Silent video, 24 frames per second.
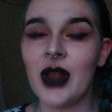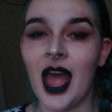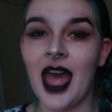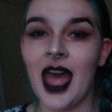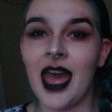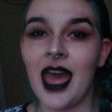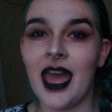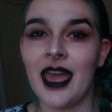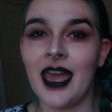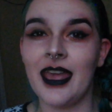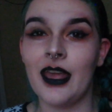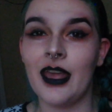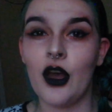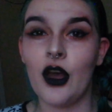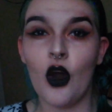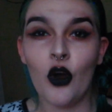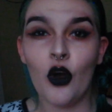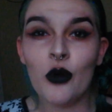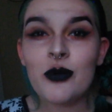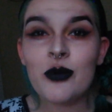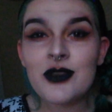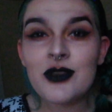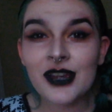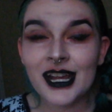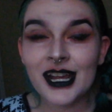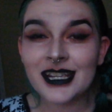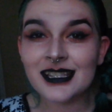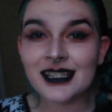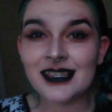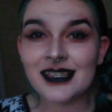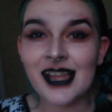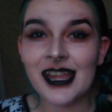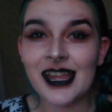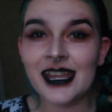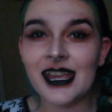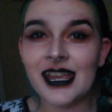I hope you guys
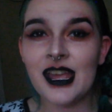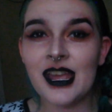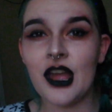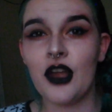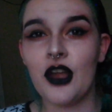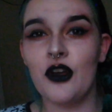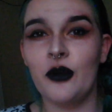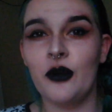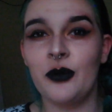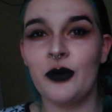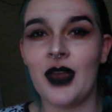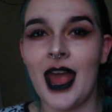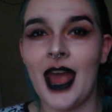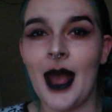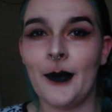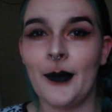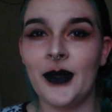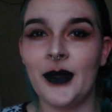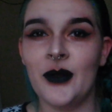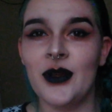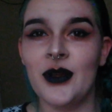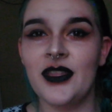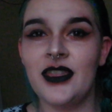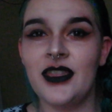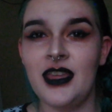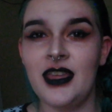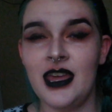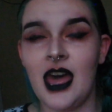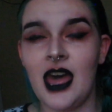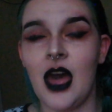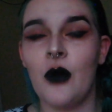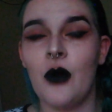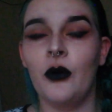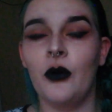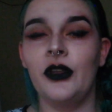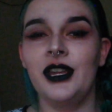like it. I hope you're happy with it.
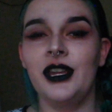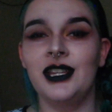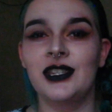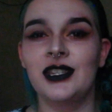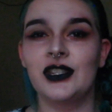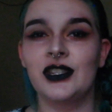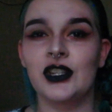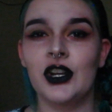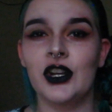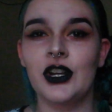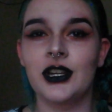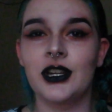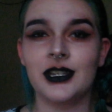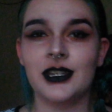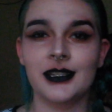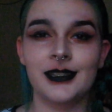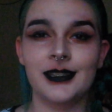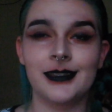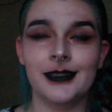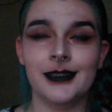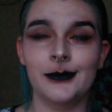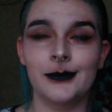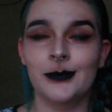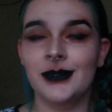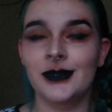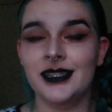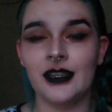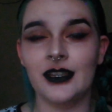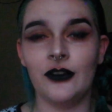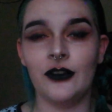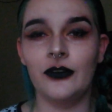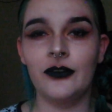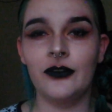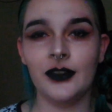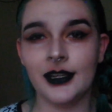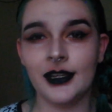I will insert some
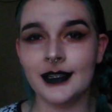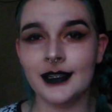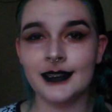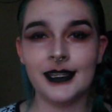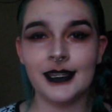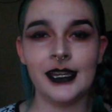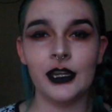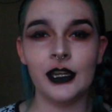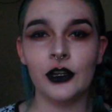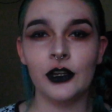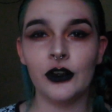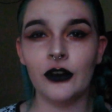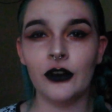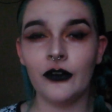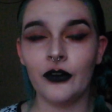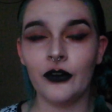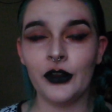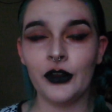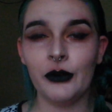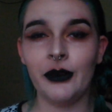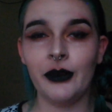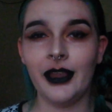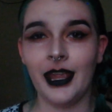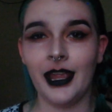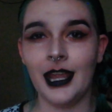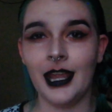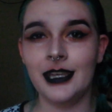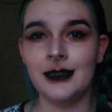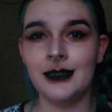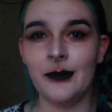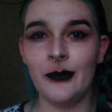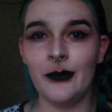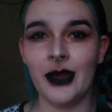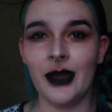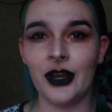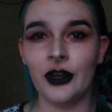selfies here for you to
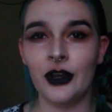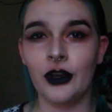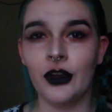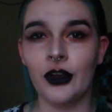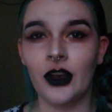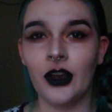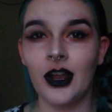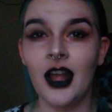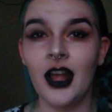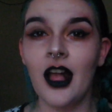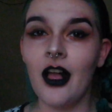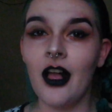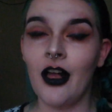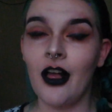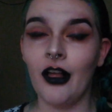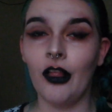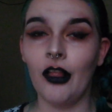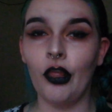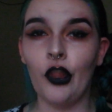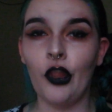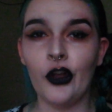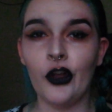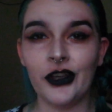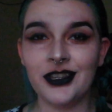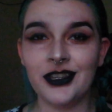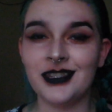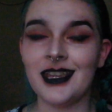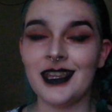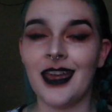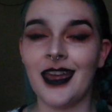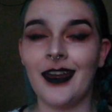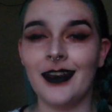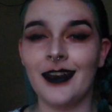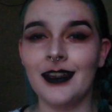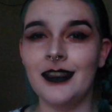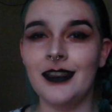get better looks
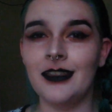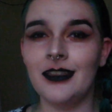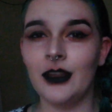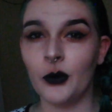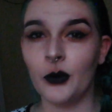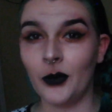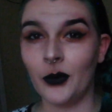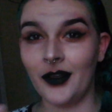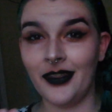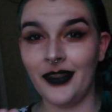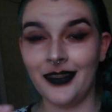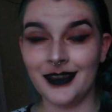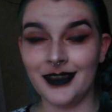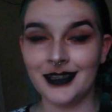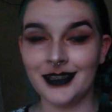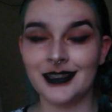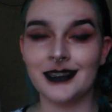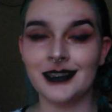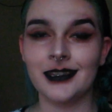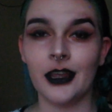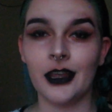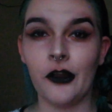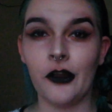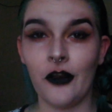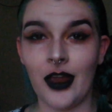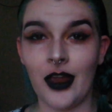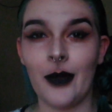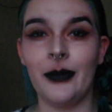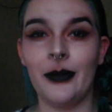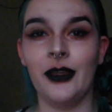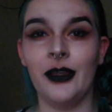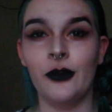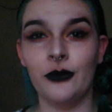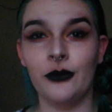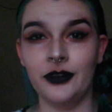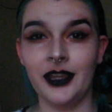at it than what this
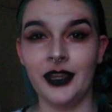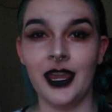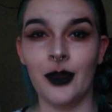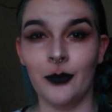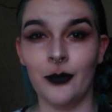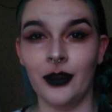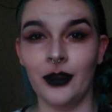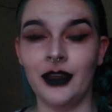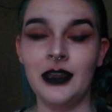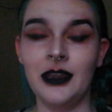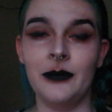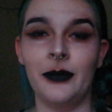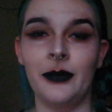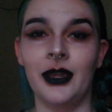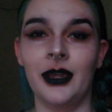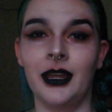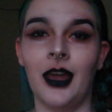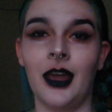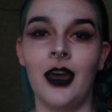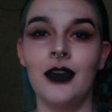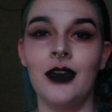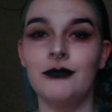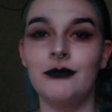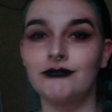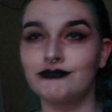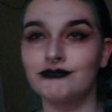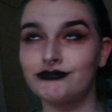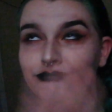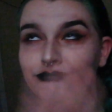crappy old camera can pick up.